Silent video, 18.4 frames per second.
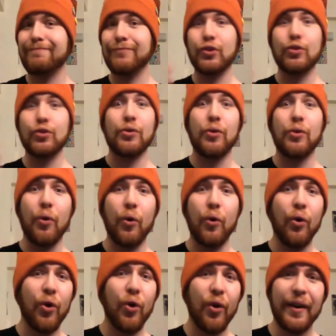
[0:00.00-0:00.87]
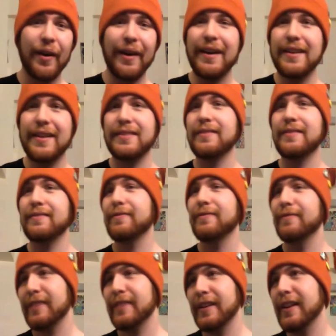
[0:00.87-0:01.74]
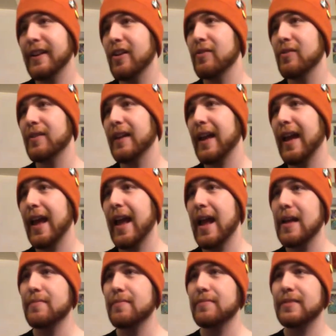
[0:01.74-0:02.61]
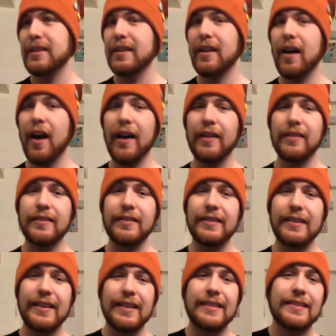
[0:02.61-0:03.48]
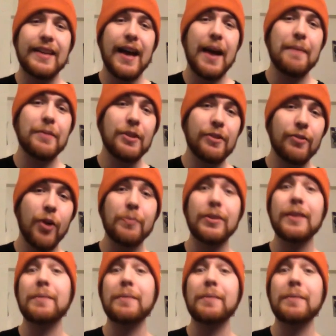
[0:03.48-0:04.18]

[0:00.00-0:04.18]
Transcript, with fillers: toys and video games, and honestly, it's time to grow up.